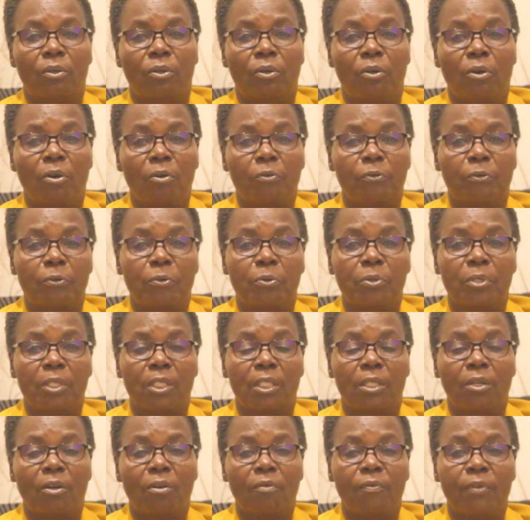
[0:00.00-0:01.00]
No
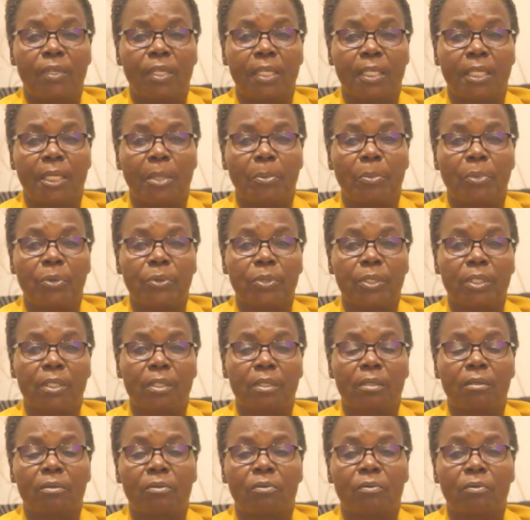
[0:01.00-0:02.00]
fruits, no
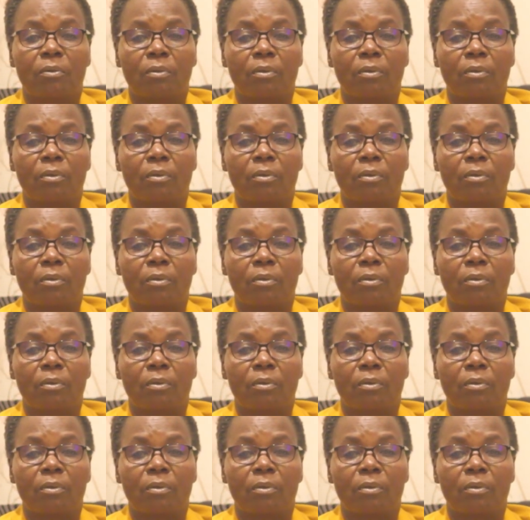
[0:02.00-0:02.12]
vegetables,